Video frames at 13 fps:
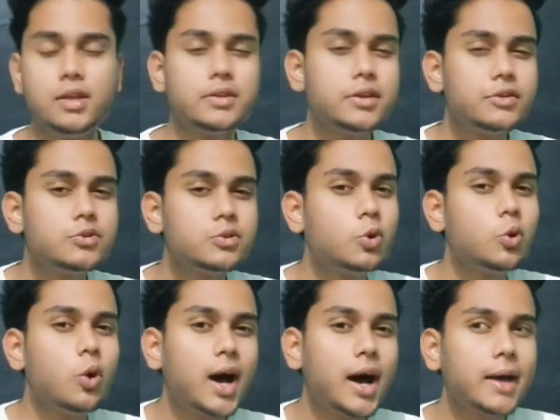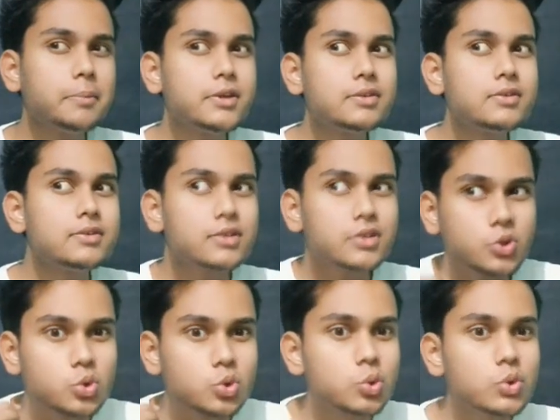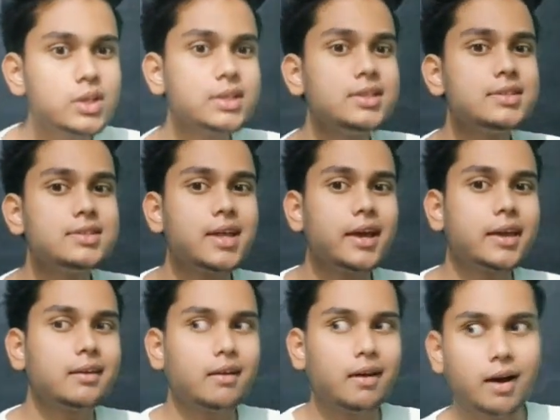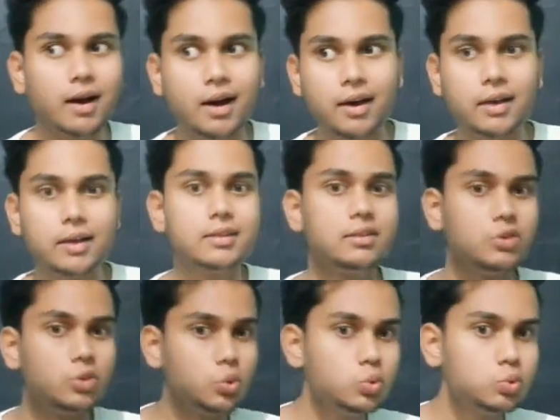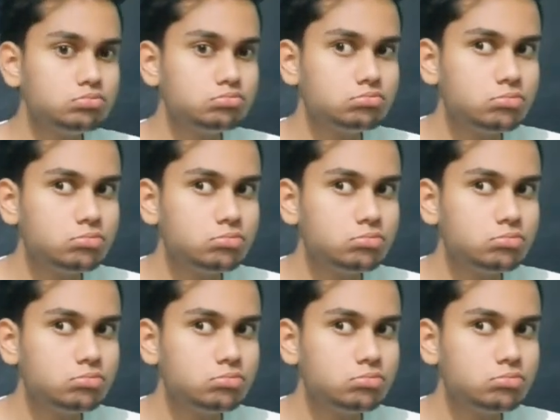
There is no I because the dualities like I and you